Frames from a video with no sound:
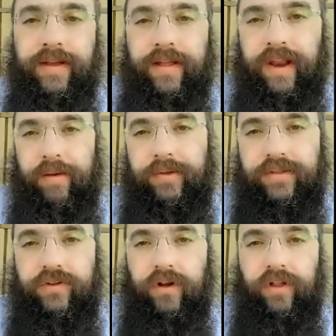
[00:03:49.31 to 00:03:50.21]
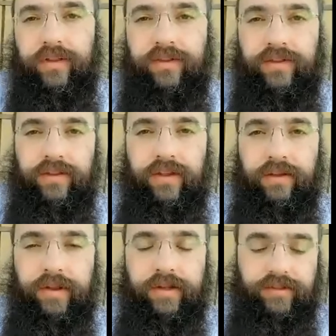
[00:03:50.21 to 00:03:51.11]
that Am Yisrael
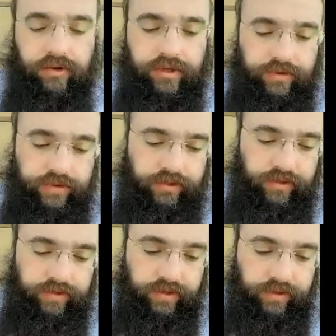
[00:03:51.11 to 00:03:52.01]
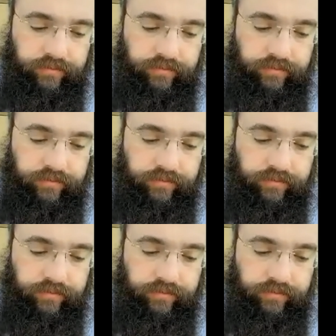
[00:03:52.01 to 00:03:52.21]
committed such a sin.